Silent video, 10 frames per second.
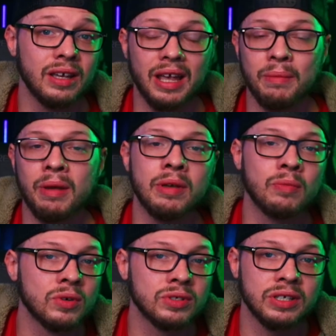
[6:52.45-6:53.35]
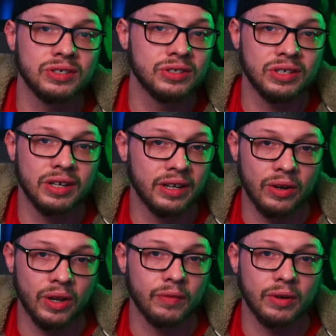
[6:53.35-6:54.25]
it may make more sense to just get a
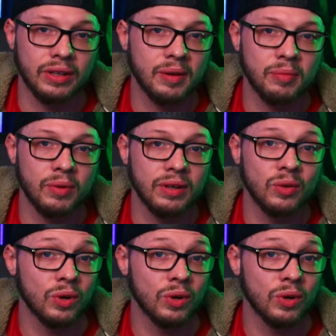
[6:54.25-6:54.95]
caregiver at that point.